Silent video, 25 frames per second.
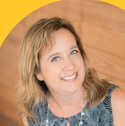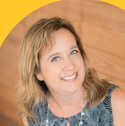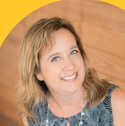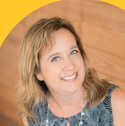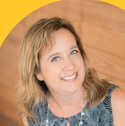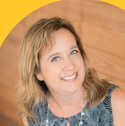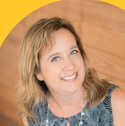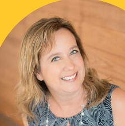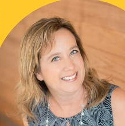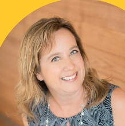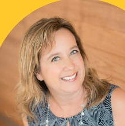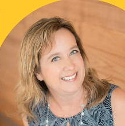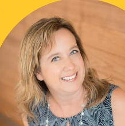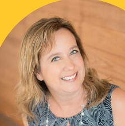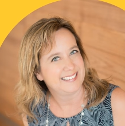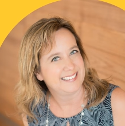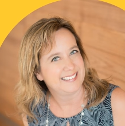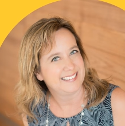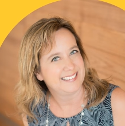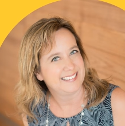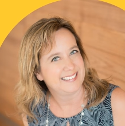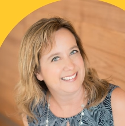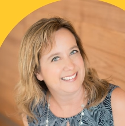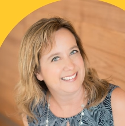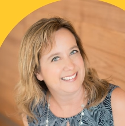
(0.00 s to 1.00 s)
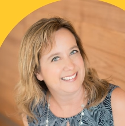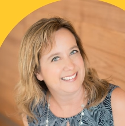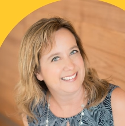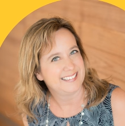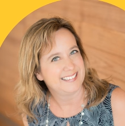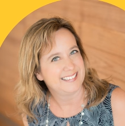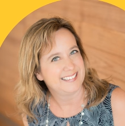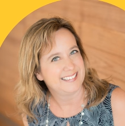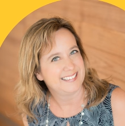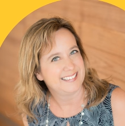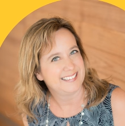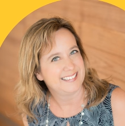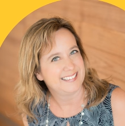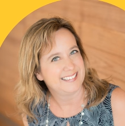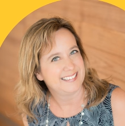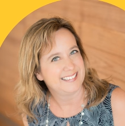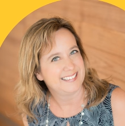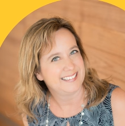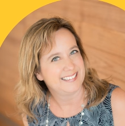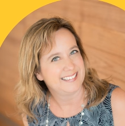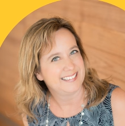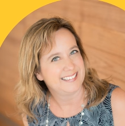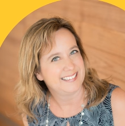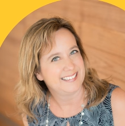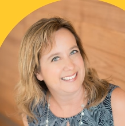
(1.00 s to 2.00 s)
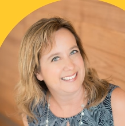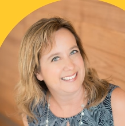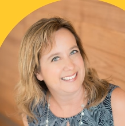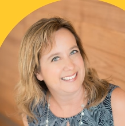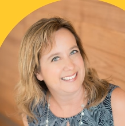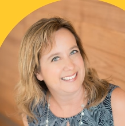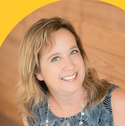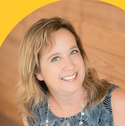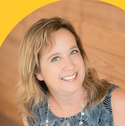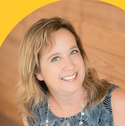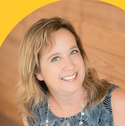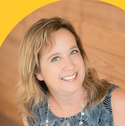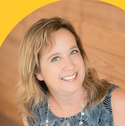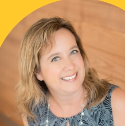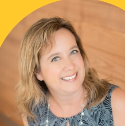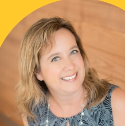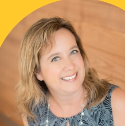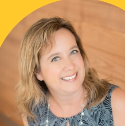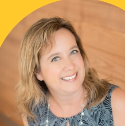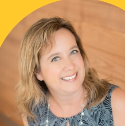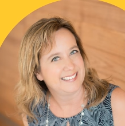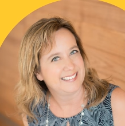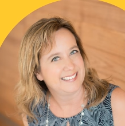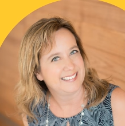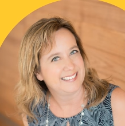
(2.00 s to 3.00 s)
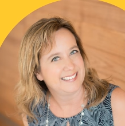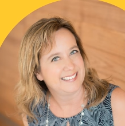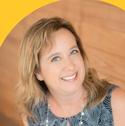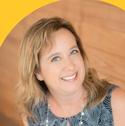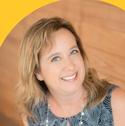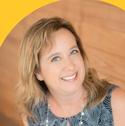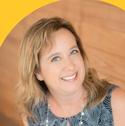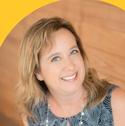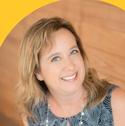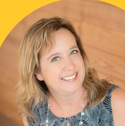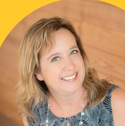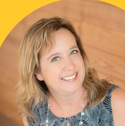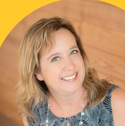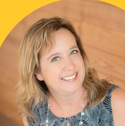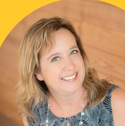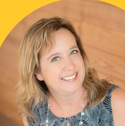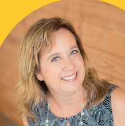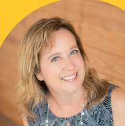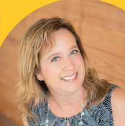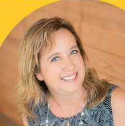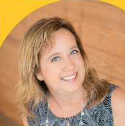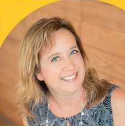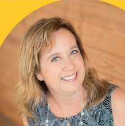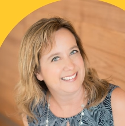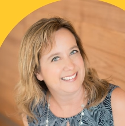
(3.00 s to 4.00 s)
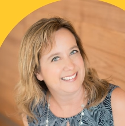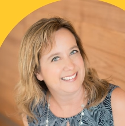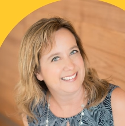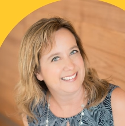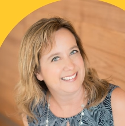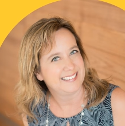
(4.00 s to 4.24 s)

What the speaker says: [no speech]